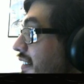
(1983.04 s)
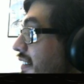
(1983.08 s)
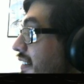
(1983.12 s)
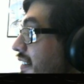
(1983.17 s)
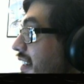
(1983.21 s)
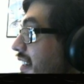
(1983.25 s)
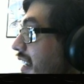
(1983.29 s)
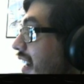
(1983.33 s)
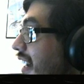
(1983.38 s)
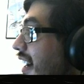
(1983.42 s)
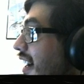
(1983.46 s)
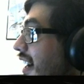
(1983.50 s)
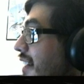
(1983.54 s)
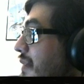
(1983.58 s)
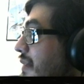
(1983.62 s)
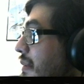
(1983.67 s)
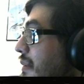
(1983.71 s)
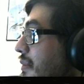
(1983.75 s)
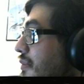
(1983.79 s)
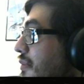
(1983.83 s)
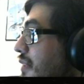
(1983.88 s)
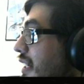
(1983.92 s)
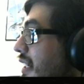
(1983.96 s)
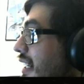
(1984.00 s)
Yeah, I
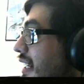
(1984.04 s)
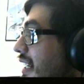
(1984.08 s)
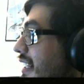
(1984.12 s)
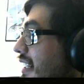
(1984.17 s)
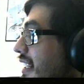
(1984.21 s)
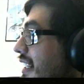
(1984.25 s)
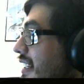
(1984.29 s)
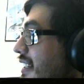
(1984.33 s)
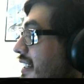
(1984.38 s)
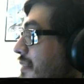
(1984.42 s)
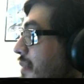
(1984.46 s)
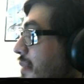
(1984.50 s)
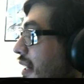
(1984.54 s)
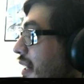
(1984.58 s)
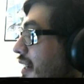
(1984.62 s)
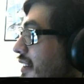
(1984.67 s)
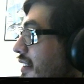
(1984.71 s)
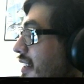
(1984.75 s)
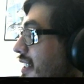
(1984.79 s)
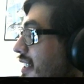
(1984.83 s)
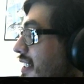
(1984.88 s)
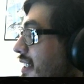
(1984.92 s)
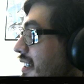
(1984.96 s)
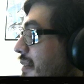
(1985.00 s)
remember reading that
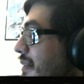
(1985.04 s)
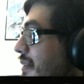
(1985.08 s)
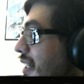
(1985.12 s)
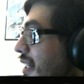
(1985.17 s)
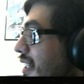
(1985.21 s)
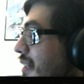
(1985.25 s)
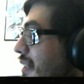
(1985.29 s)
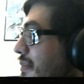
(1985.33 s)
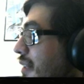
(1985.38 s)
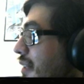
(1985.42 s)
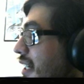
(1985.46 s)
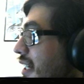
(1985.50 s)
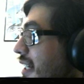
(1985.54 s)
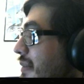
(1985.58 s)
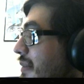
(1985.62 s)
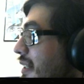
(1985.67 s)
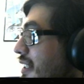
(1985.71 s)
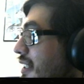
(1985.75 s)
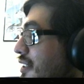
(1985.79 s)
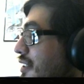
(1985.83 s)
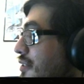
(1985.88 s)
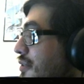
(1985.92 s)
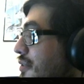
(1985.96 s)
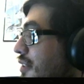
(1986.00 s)
apparently somebody complained
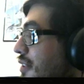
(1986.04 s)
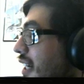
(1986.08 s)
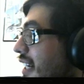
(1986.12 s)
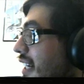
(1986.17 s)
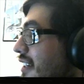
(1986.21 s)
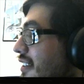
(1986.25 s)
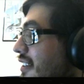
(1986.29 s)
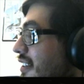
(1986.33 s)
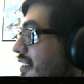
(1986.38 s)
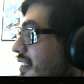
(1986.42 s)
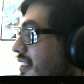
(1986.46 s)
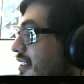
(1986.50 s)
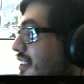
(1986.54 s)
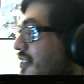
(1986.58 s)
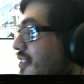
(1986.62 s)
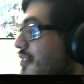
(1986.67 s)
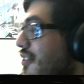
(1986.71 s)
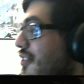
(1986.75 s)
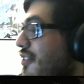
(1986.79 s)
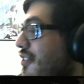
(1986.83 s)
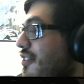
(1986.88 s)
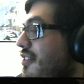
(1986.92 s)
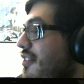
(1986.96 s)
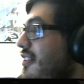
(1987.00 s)
about the dual analog
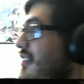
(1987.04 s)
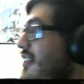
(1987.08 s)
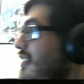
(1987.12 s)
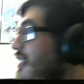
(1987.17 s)
control.